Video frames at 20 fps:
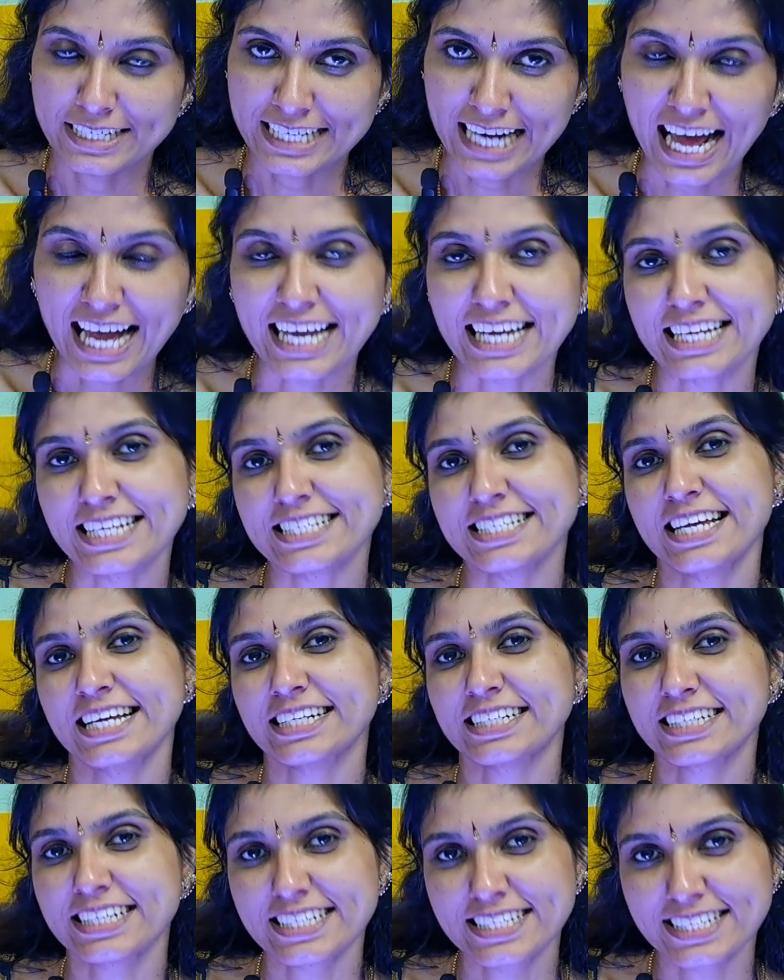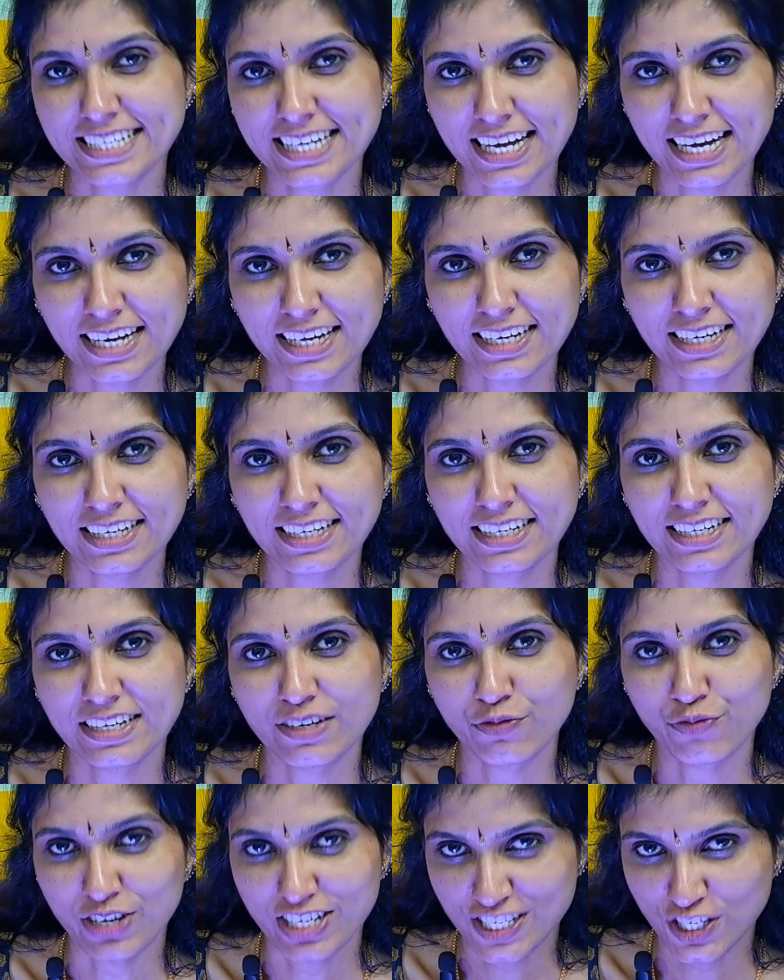Troilus and Cressida,
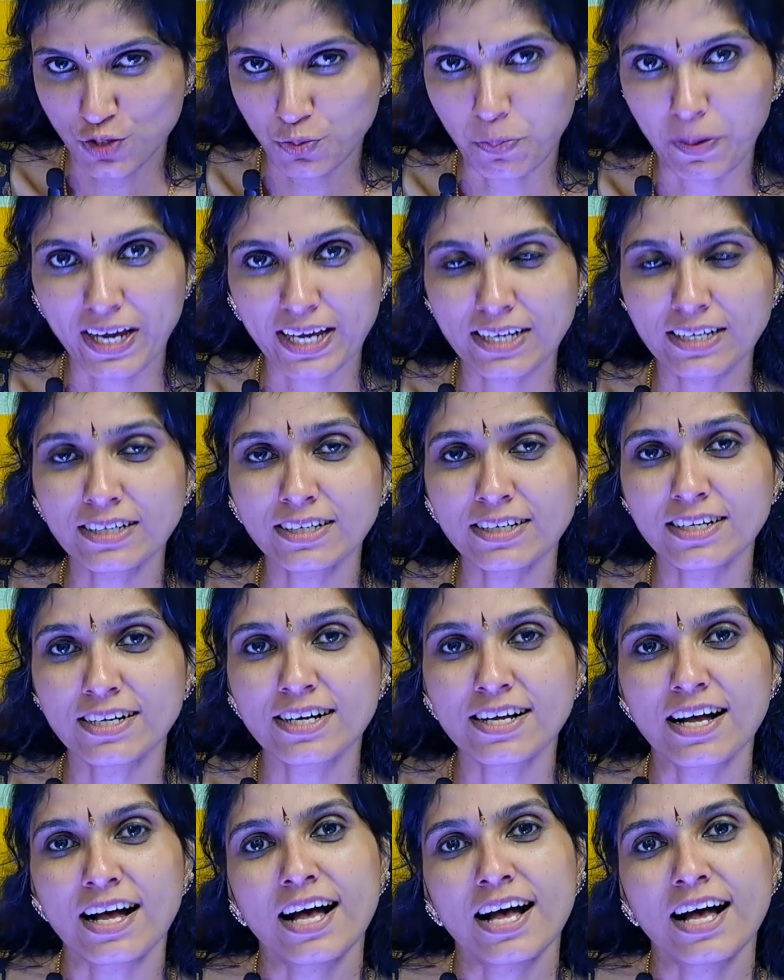first pair.